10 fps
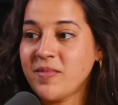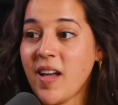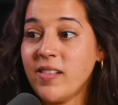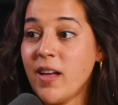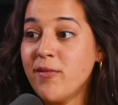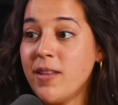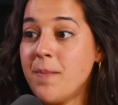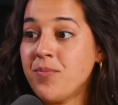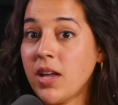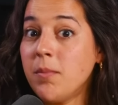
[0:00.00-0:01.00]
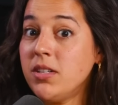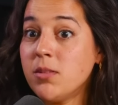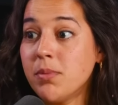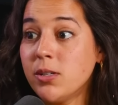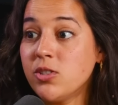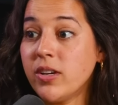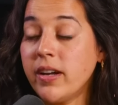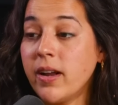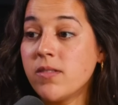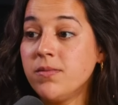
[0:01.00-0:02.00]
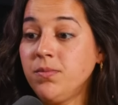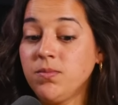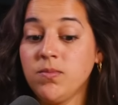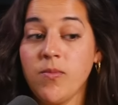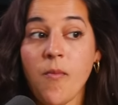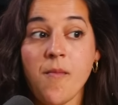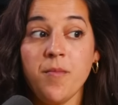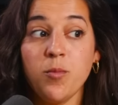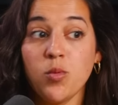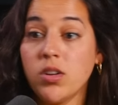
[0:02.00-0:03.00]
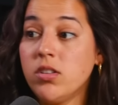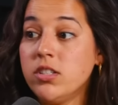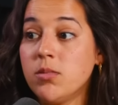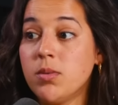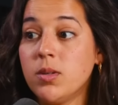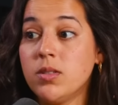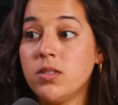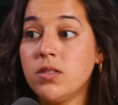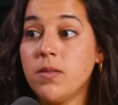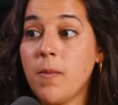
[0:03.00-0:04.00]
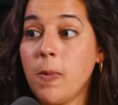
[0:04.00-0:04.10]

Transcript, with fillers: I love them. I'm into birds right now. Real into birds.